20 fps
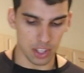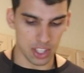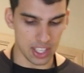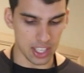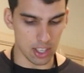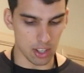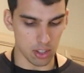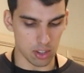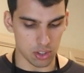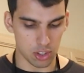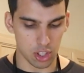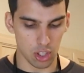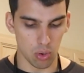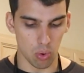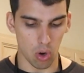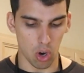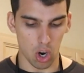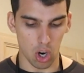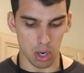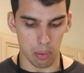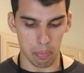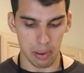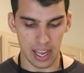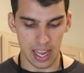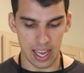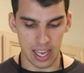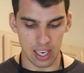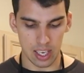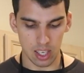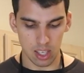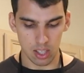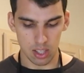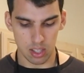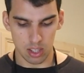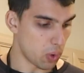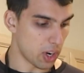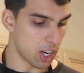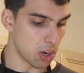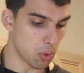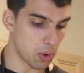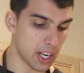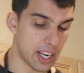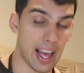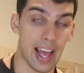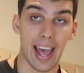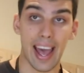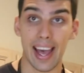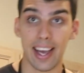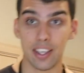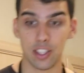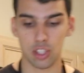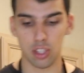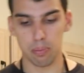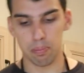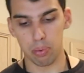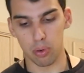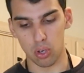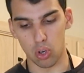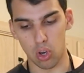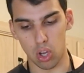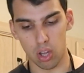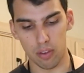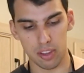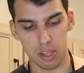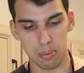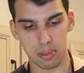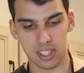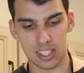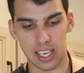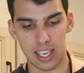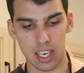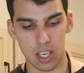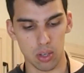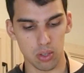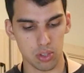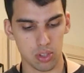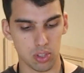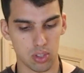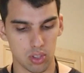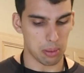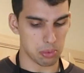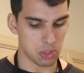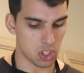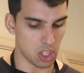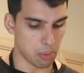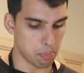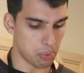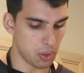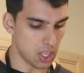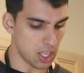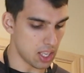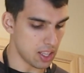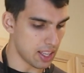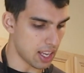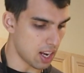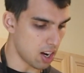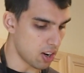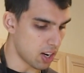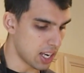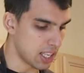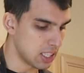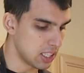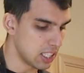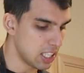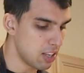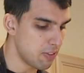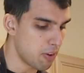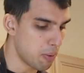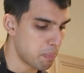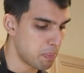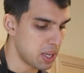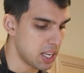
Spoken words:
here to our pan where we're gonna actually put all of the potatoes. I'm just gonna put it in there and leave it